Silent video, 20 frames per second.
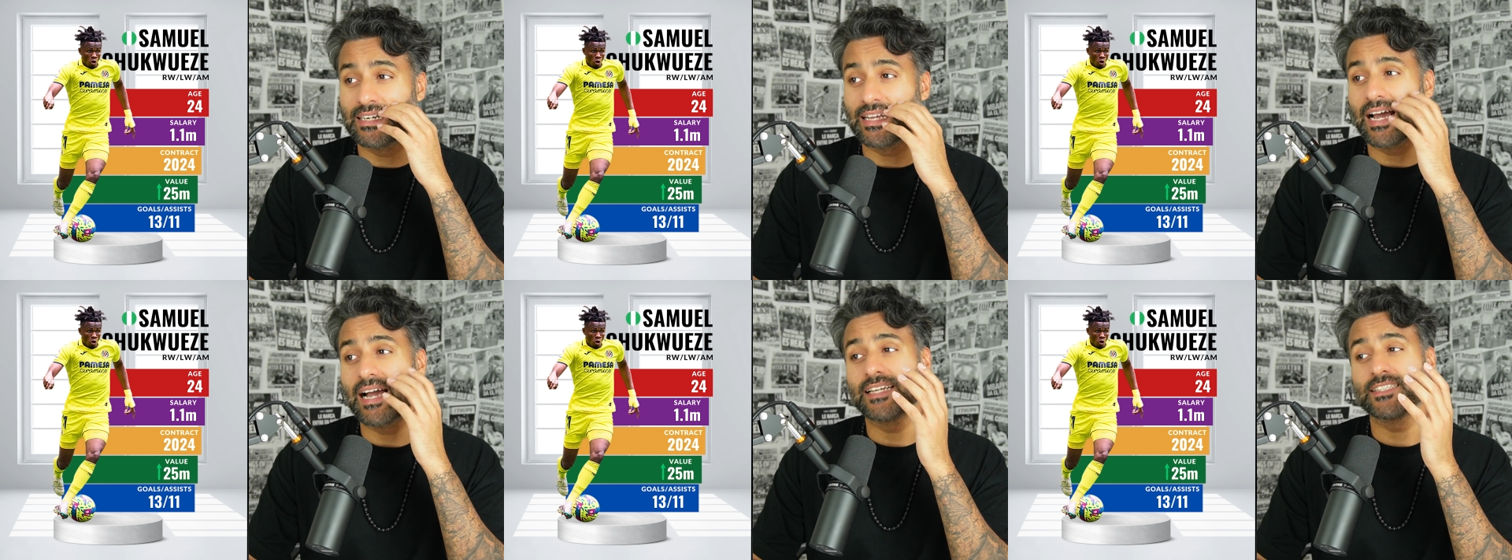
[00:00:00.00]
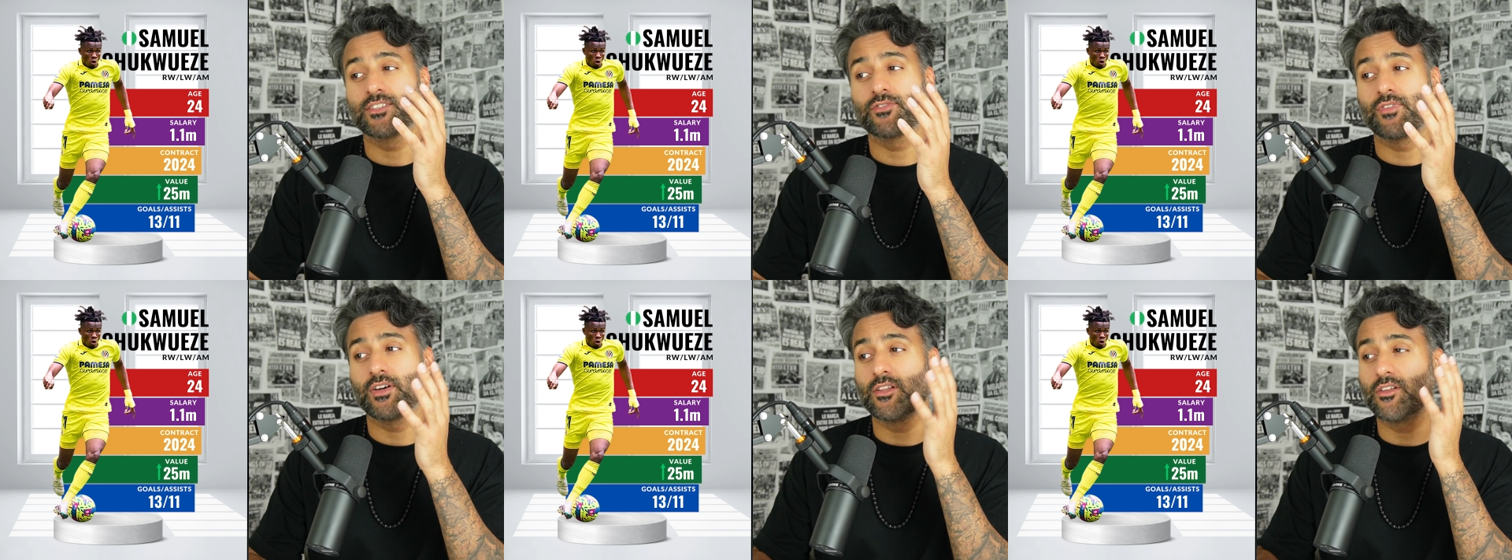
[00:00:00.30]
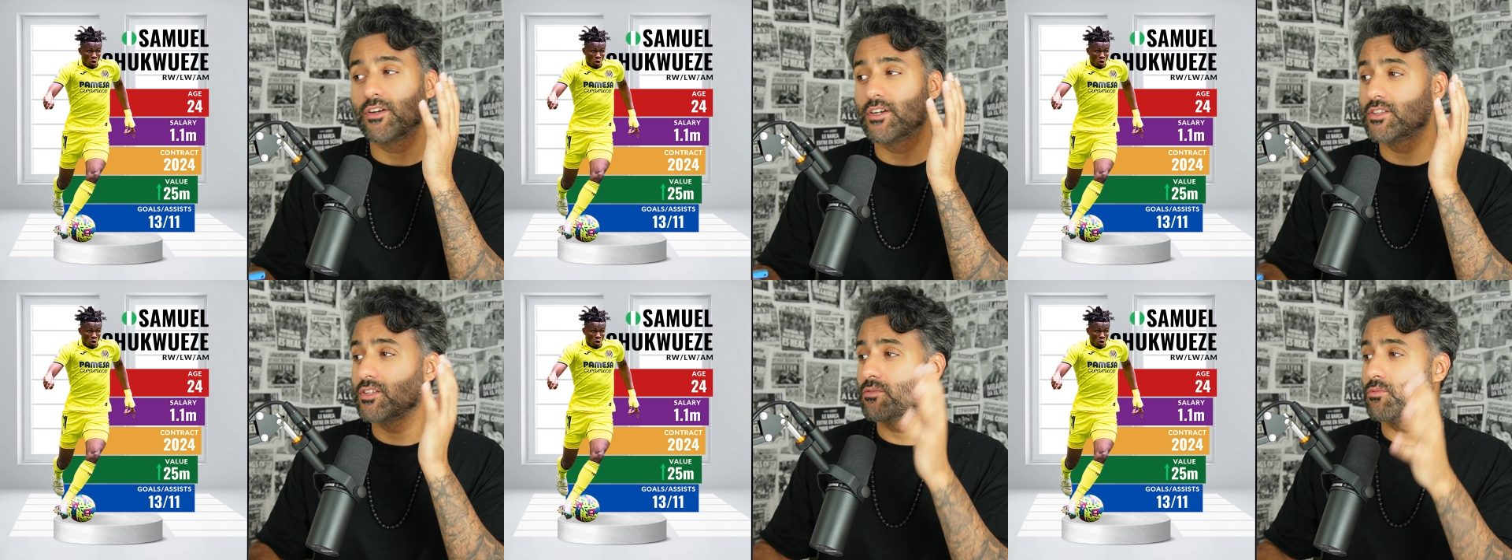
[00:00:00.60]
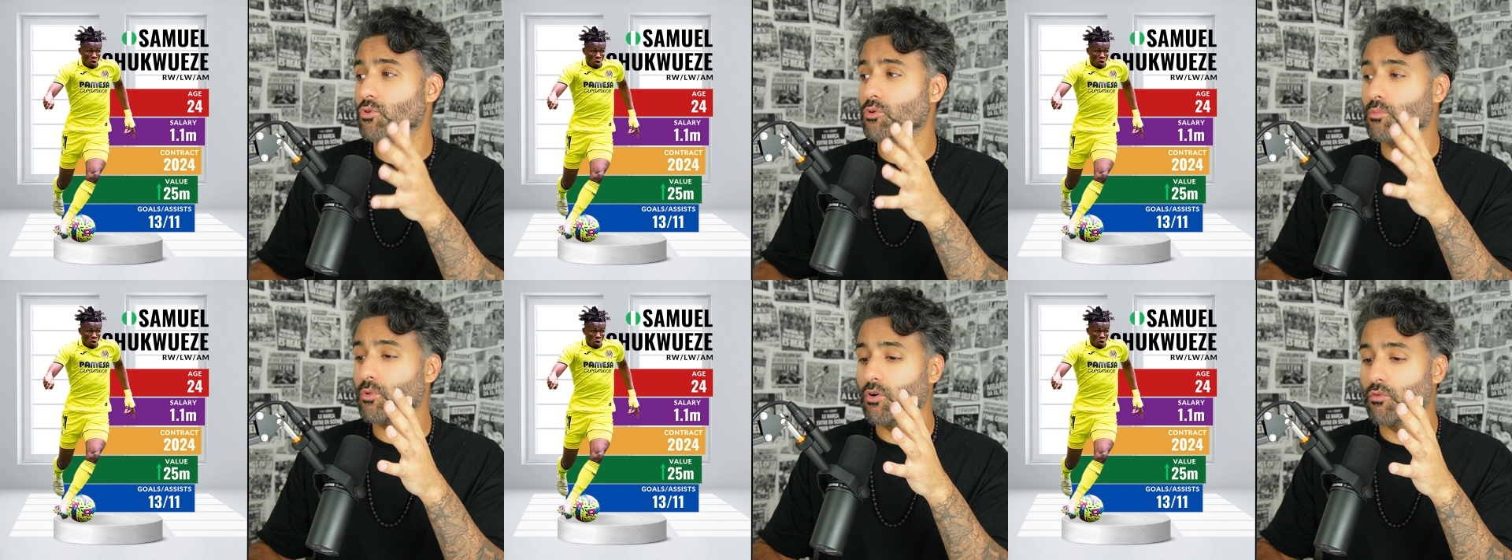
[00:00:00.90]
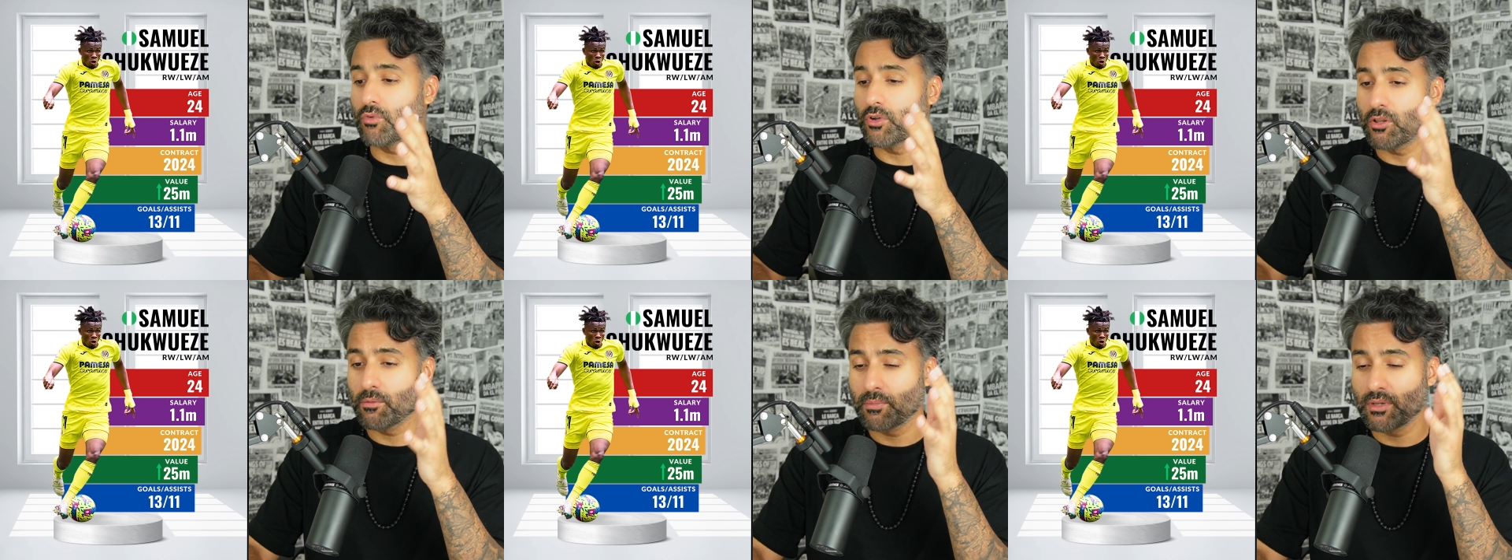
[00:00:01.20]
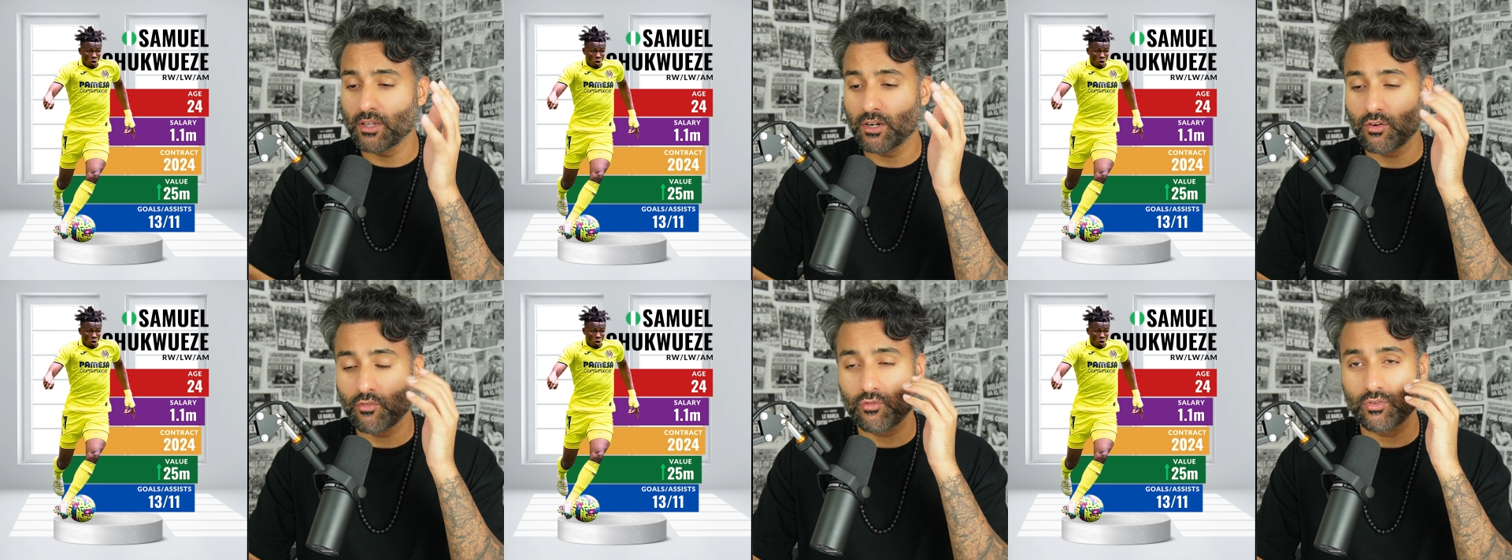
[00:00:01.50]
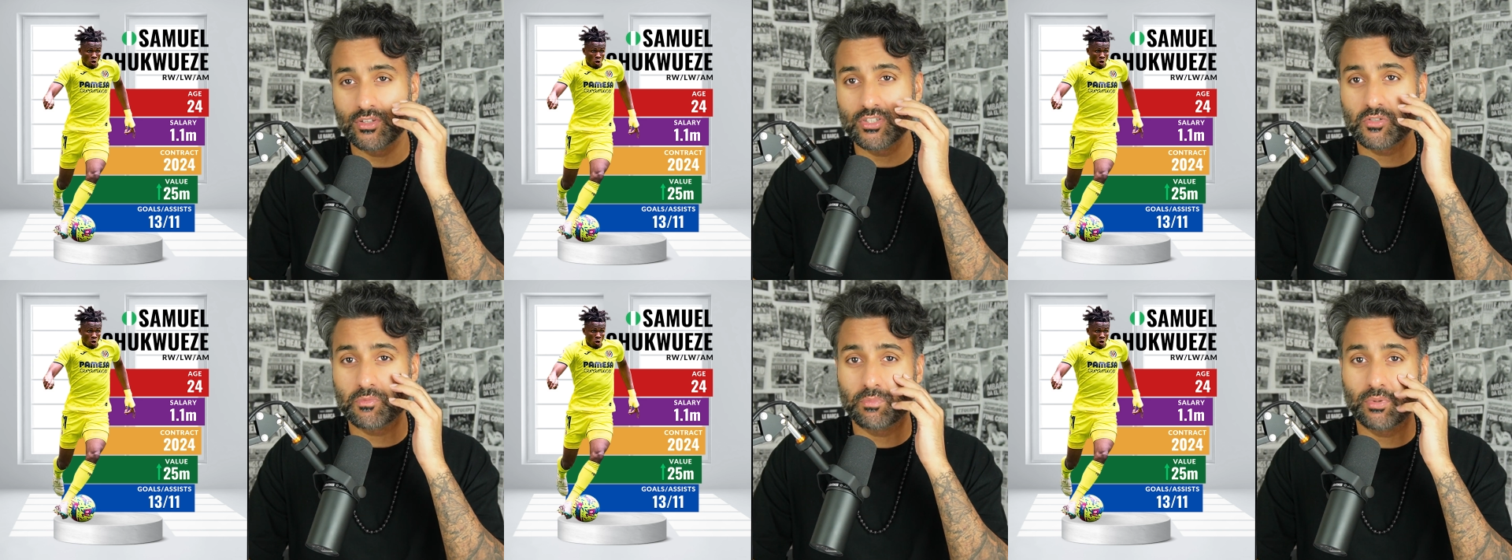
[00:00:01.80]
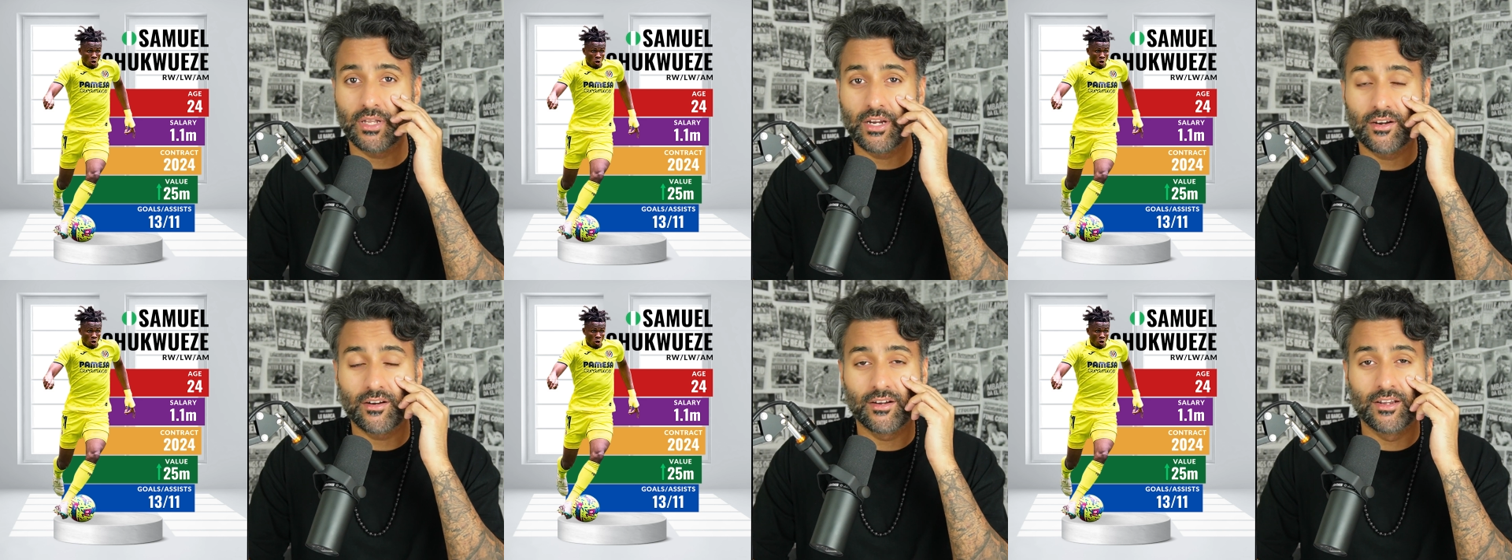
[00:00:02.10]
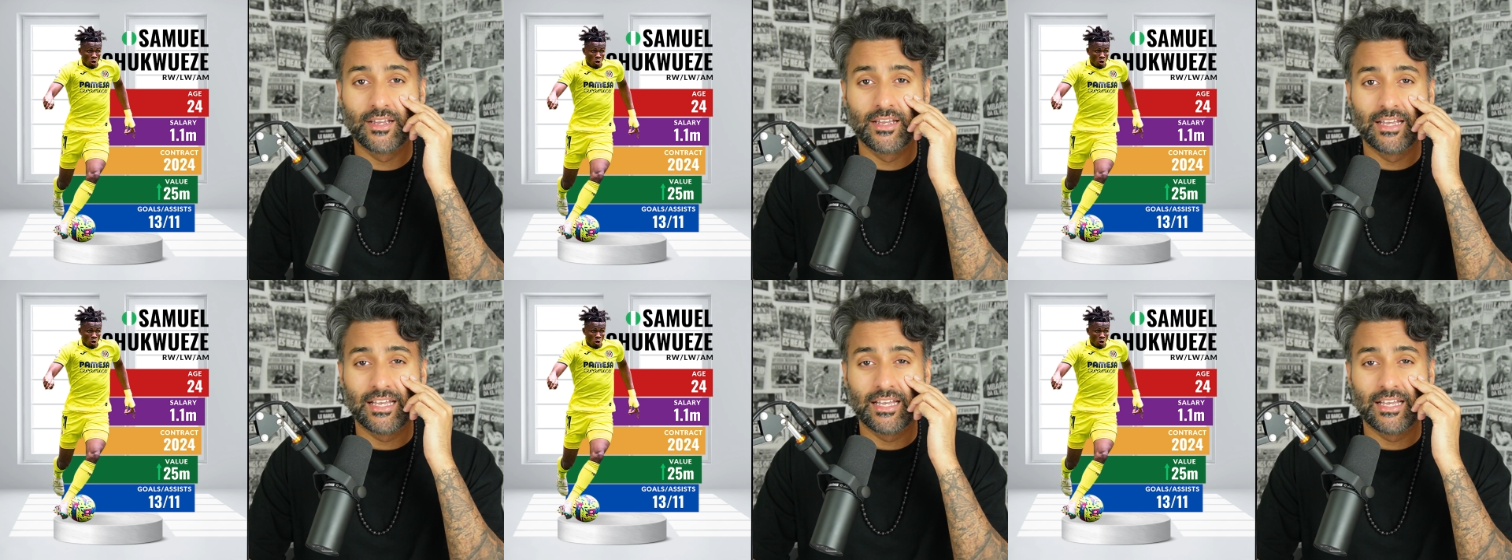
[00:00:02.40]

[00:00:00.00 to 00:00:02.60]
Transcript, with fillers: Guys, if I look at the rumor real meter for this player,